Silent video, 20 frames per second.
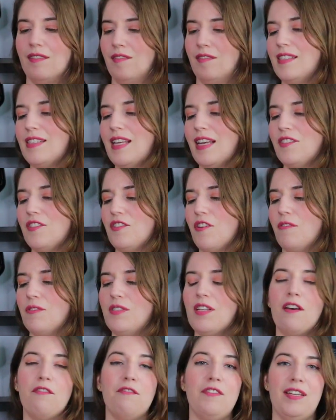And this has
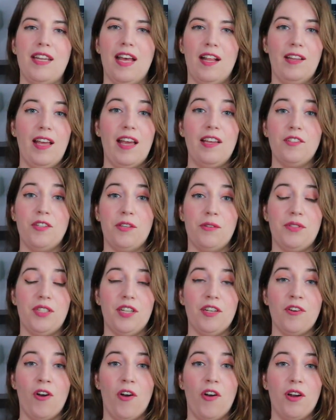notes of vanilla and
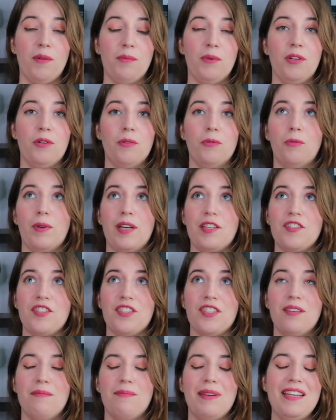toasted caramel, which
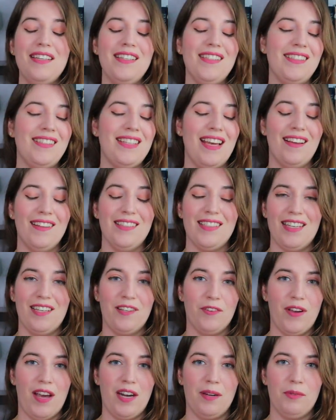to me just sounds
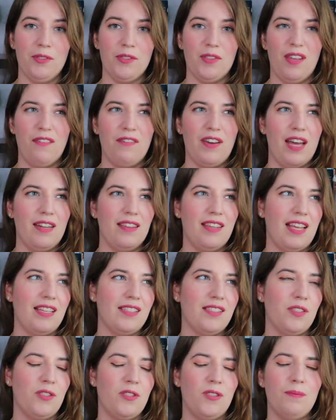incredible. So you've got
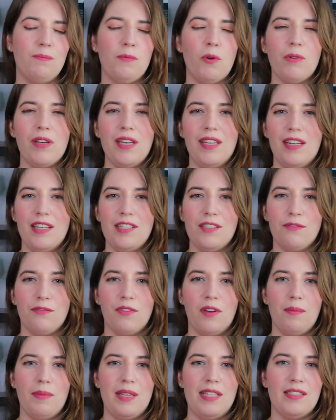that smokiness
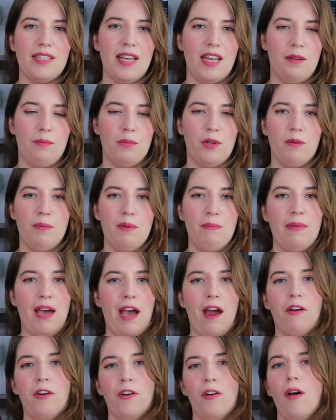from inside a bourbon
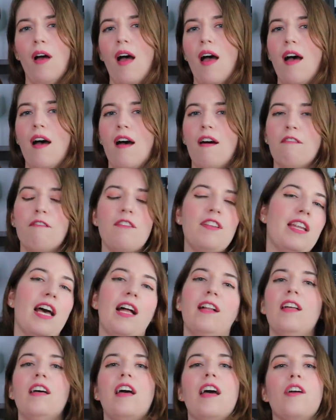barrel,
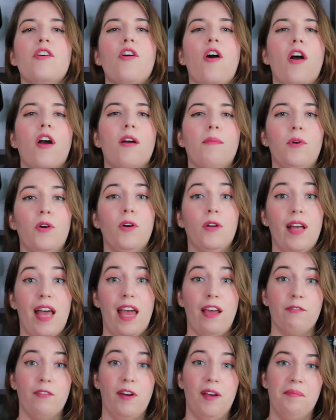vanilla and caramel
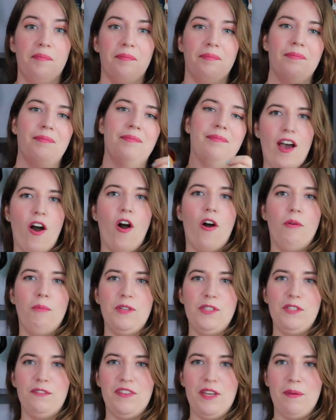and rum. I
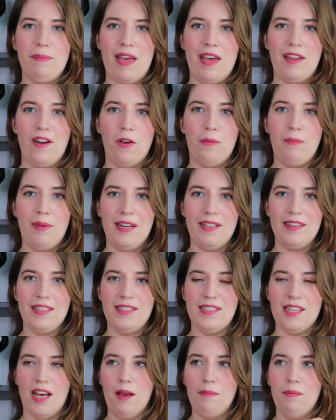almost feel bad opening
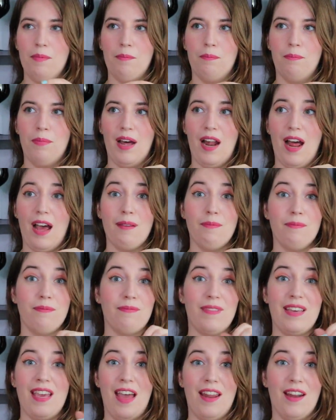this up, but I
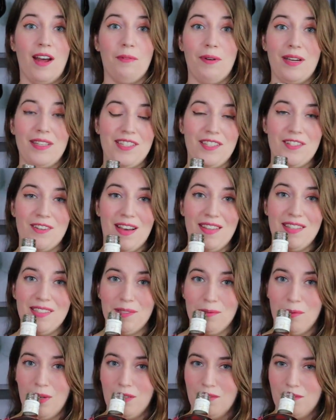cannot wait to try
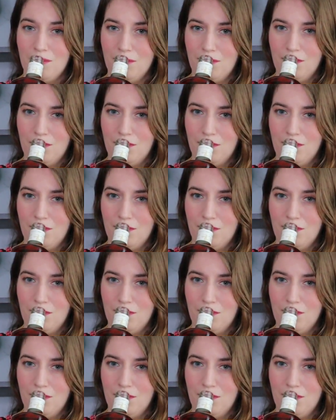this one.